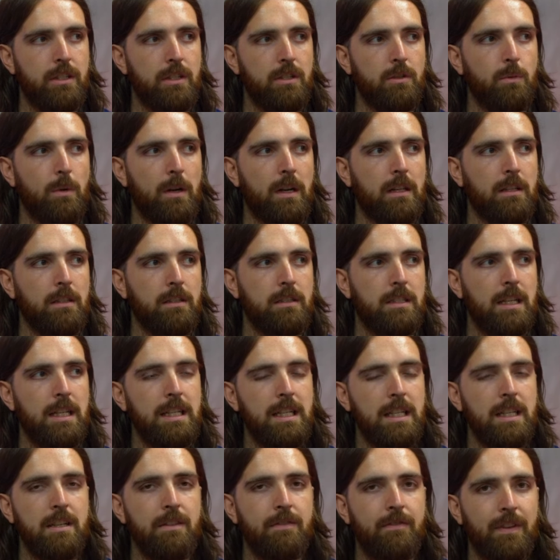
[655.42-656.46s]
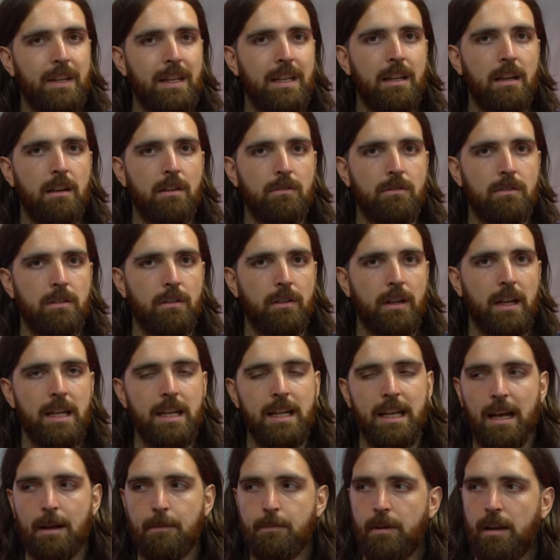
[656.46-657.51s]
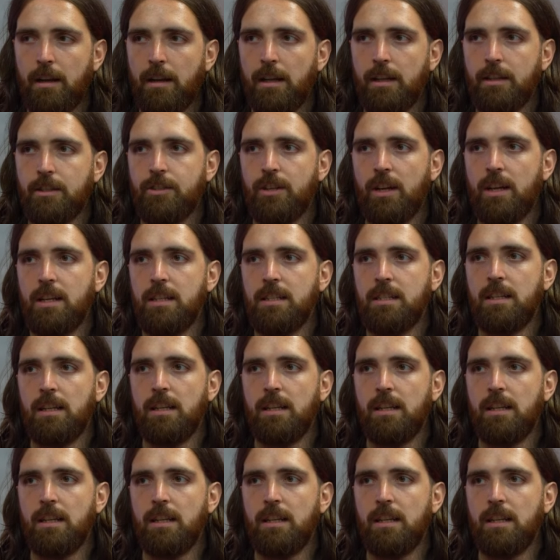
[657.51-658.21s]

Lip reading: as well. Send in your videos. So get your camera out, like Jay is